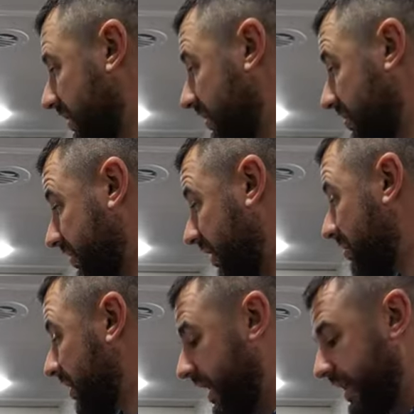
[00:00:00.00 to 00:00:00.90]
It looks
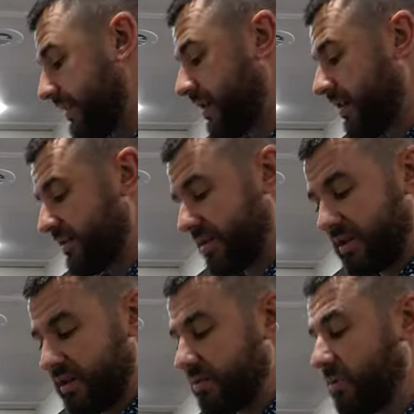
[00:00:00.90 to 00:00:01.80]
great behind there. It's a
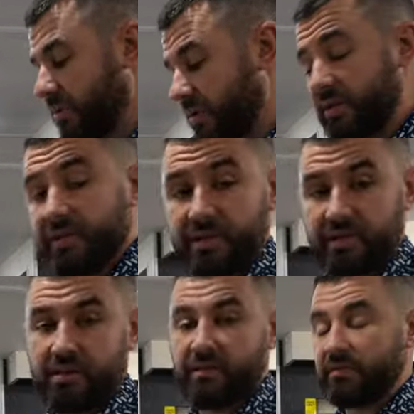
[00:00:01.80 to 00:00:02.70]
cutting board, it's a
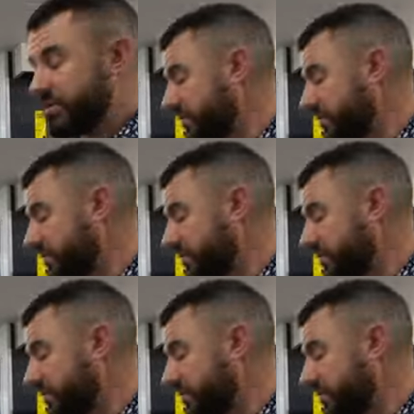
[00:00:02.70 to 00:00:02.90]
sink cover.